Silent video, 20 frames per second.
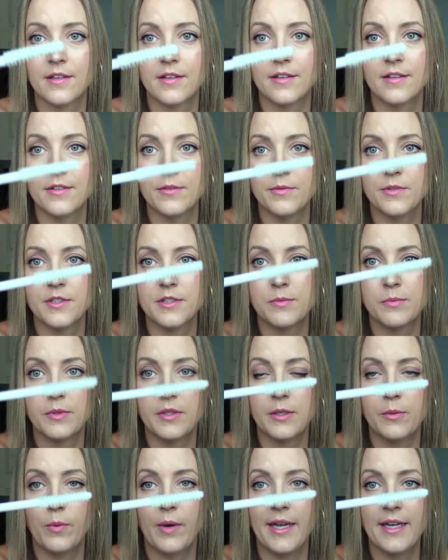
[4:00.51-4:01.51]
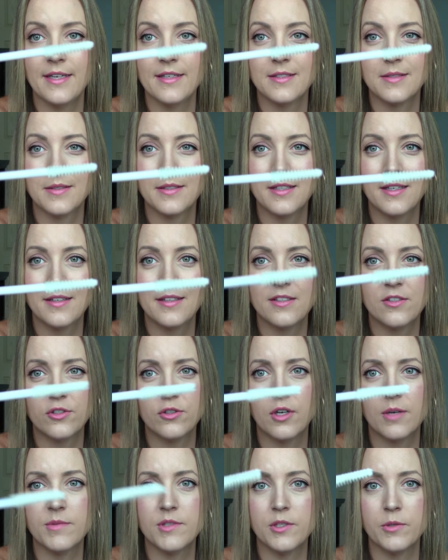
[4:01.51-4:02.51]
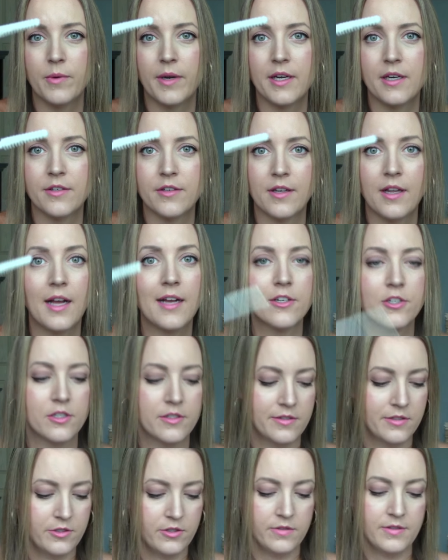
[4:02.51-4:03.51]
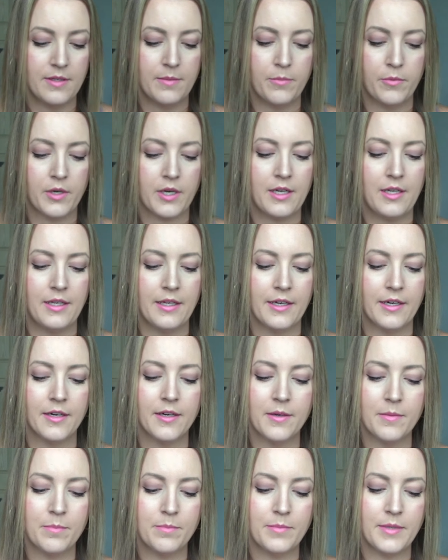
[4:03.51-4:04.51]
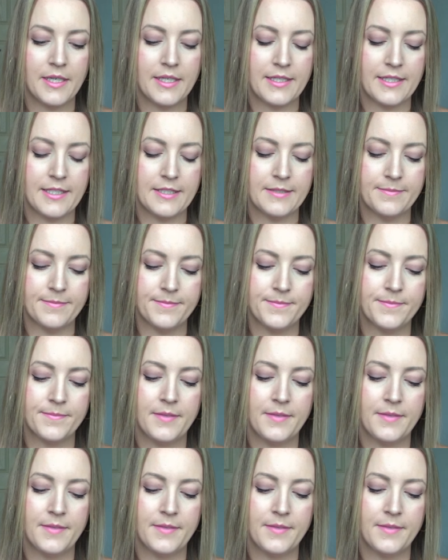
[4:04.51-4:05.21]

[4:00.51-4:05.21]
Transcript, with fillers: This one's really white. It doesn't show up too white on your lashes. It shows up more clear, but um...